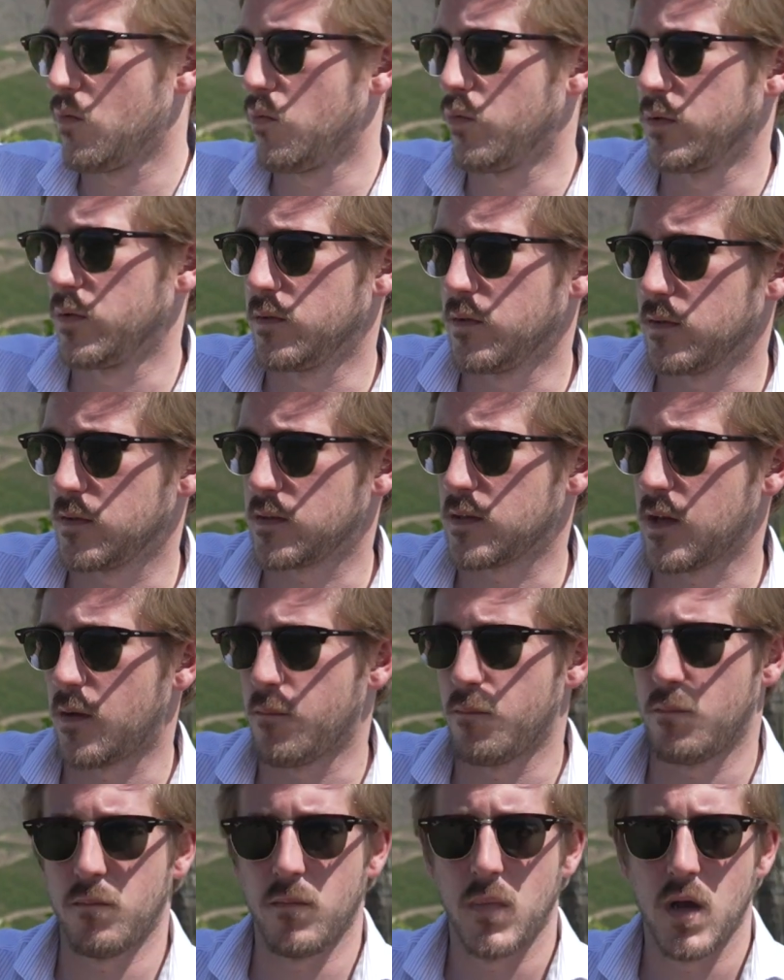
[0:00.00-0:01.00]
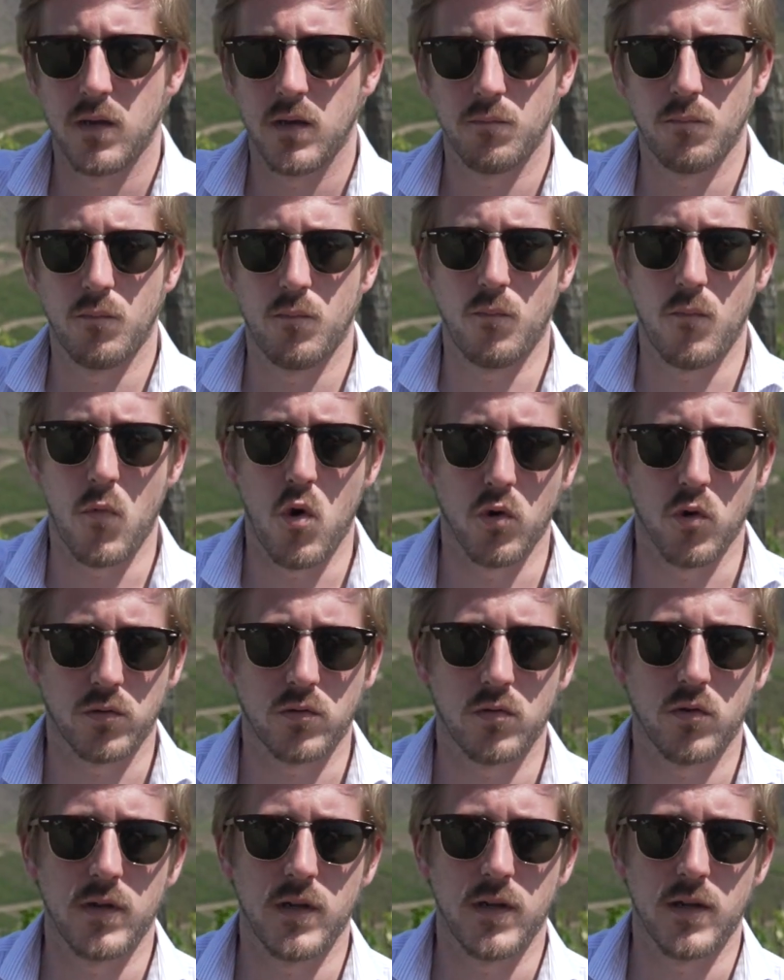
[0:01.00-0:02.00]
with some more
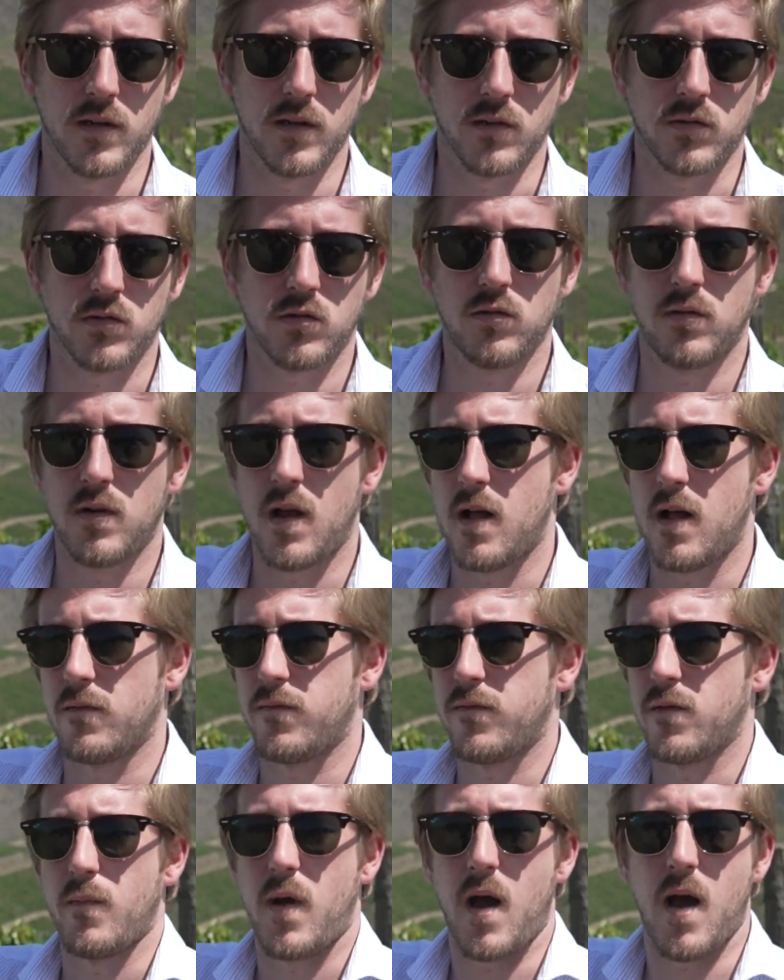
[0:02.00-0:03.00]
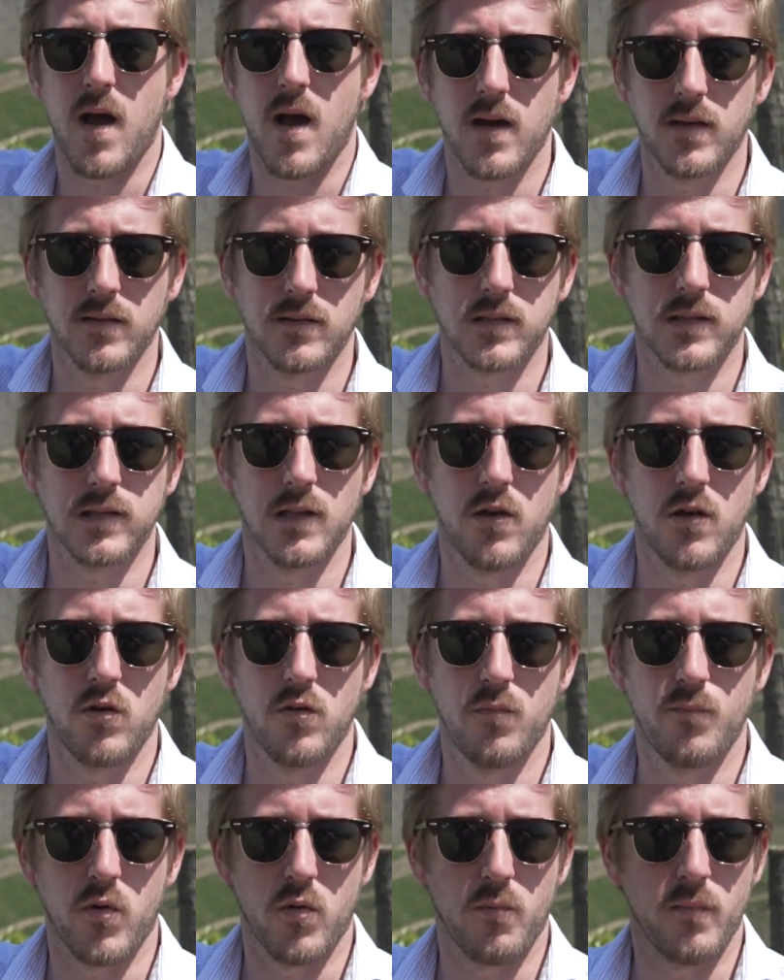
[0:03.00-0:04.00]
Touriga Nacional from a high slope,